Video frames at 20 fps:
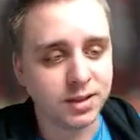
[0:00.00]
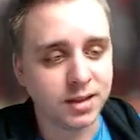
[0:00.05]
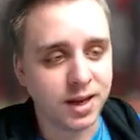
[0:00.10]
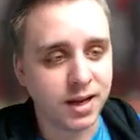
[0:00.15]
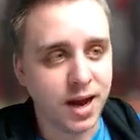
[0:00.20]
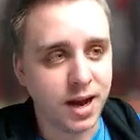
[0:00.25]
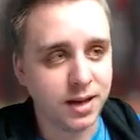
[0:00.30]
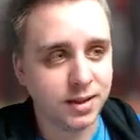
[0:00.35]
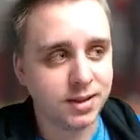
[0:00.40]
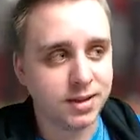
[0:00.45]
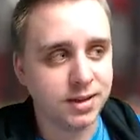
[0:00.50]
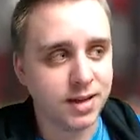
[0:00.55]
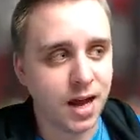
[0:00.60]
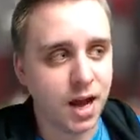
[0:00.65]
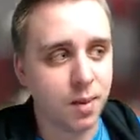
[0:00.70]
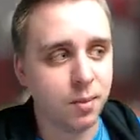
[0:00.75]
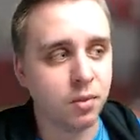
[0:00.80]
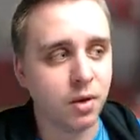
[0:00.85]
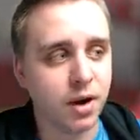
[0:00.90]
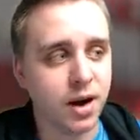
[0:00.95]
is they got to
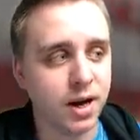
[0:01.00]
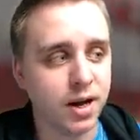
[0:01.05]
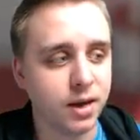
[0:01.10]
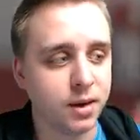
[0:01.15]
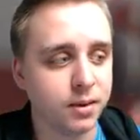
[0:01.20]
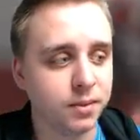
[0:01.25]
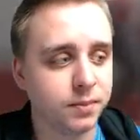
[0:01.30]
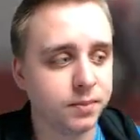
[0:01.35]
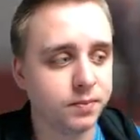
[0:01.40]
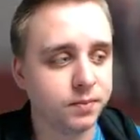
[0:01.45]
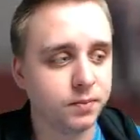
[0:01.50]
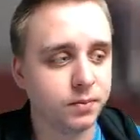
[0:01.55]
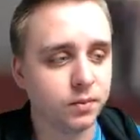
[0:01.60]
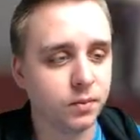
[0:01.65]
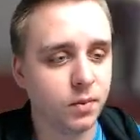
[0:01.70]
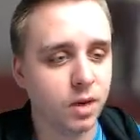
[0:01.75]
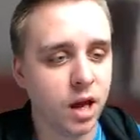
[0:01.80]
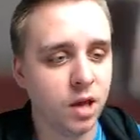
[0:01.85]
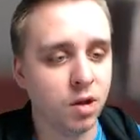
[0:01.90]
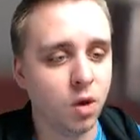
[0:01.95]
stop Brady.
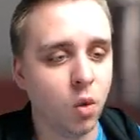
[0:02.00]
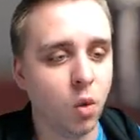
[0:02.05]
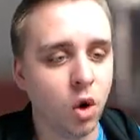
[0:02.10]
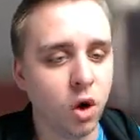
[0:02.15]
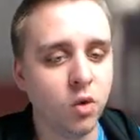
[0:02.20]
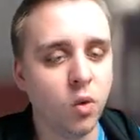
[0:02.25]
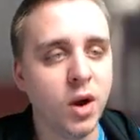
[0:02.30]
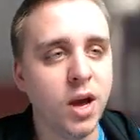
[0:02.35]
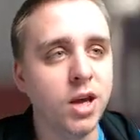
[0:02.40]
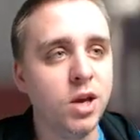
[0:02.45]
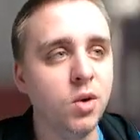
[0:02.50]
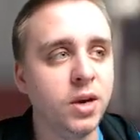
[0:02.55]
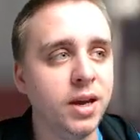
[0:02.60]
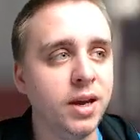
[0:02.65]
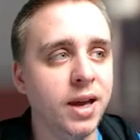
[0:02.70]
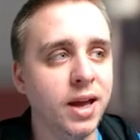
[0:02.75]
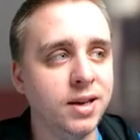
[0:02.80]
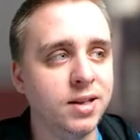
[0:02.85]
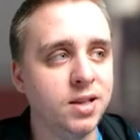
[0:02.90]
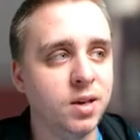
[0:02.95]
And the one way
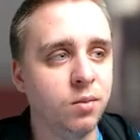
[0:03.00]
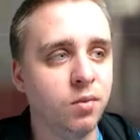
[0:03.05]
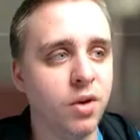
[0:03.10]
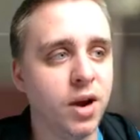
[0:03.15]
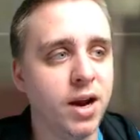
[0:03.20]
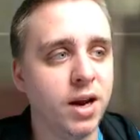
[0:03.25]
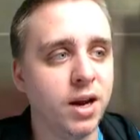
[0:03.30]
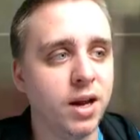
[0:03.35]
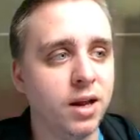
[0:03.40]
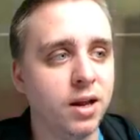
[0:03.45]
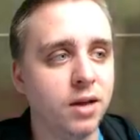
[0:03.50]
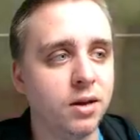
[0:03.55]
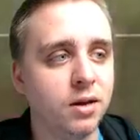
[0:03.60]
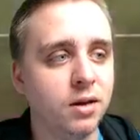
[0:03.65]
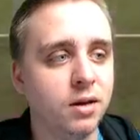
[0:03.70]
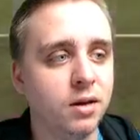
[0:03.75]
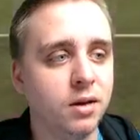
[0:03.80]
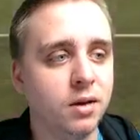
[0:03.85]
you can get to Brady